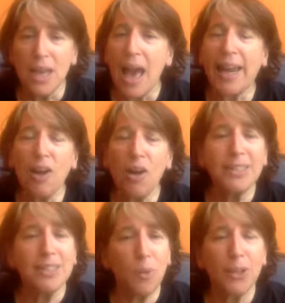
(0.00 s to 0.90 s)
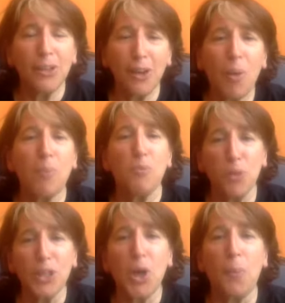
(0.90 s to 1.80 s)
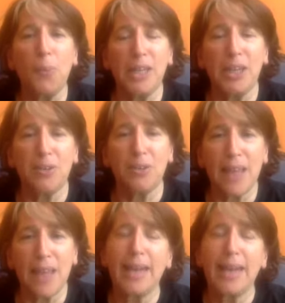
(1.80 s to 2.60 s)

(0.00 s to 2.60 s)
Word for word: And I also want you to know I'm really open to hearing that,